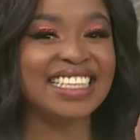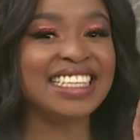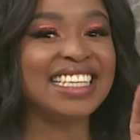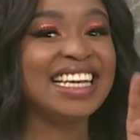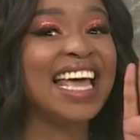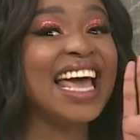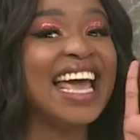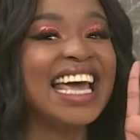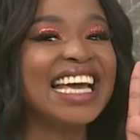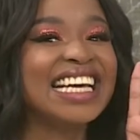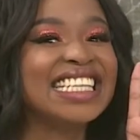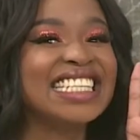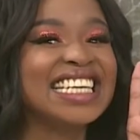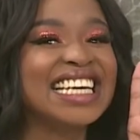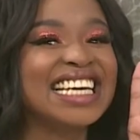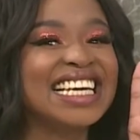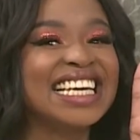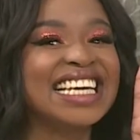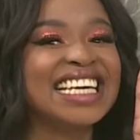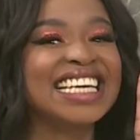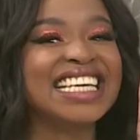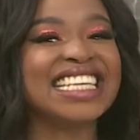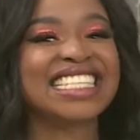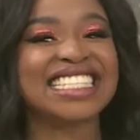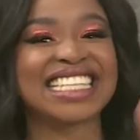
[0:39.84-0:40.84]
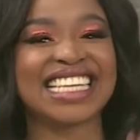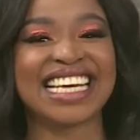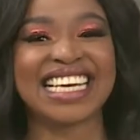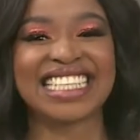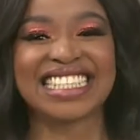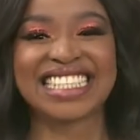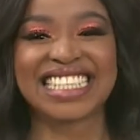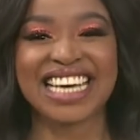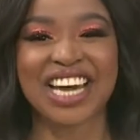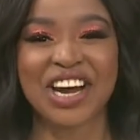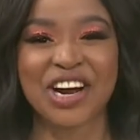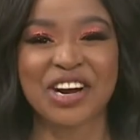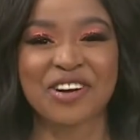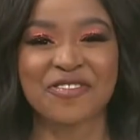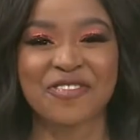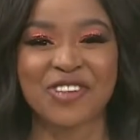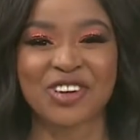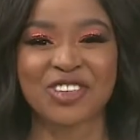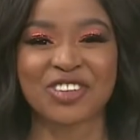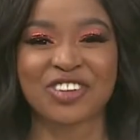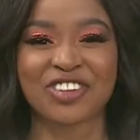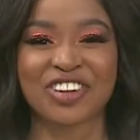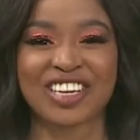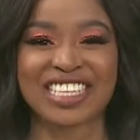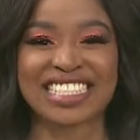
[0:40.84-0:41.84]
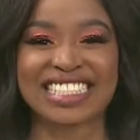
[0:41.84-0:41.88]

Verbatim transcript: Ladies, let's hear it for